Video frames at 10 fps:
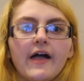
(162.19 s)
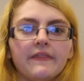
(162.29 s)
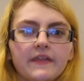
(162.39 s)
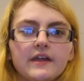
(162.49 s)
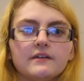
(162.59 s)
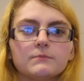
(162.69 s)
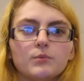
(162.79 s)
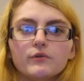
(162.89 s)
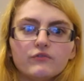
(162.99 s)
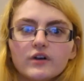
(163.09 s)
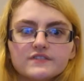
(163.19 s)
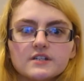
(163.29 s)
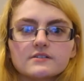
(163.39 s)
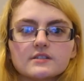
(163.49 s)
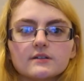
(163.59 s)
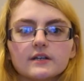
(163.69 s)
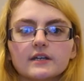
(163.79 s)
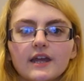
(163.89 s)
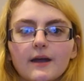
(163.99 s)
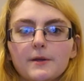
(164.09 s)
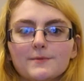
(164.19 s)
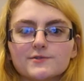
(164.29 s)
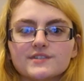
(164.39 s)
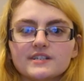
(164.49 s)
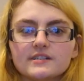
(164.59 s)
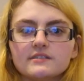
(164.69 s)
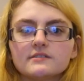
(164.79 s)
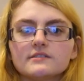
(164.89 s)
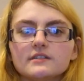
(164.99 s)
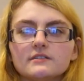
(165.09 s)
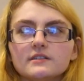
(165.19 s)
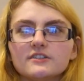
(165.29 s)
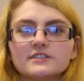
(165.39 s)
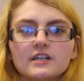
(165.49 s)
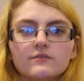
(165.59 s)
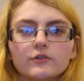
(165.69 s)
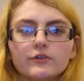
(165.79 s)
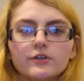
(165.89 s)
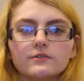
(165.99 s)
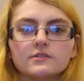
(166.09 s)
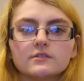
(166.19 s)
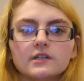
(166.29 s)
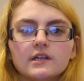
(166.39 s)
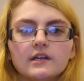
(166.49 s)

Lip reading: And they put 5 stars. They're yeah, people will see this. And it's there are 10 reviews.